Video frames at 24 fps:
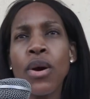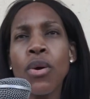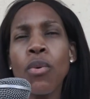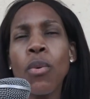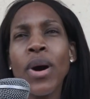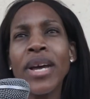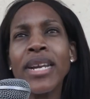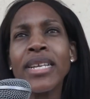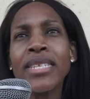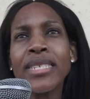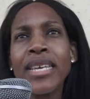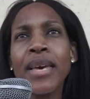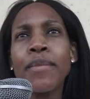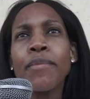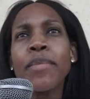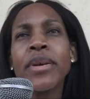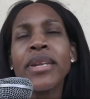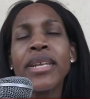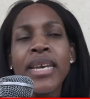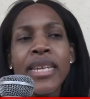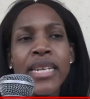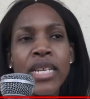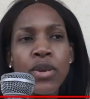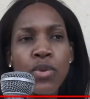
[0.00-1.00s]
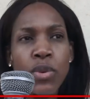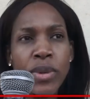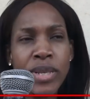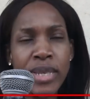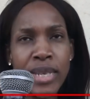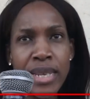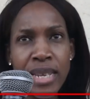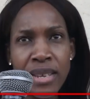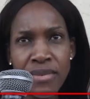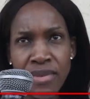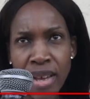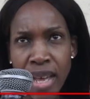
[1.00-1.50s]
what is happening, and He will
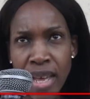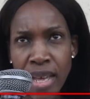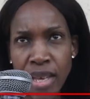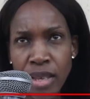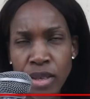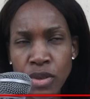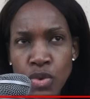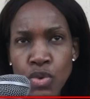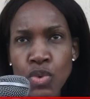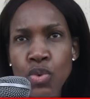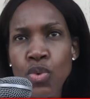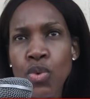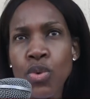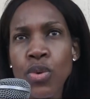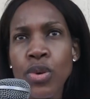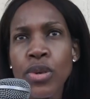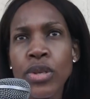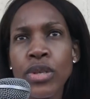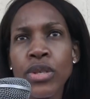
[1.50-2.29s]
deliver you.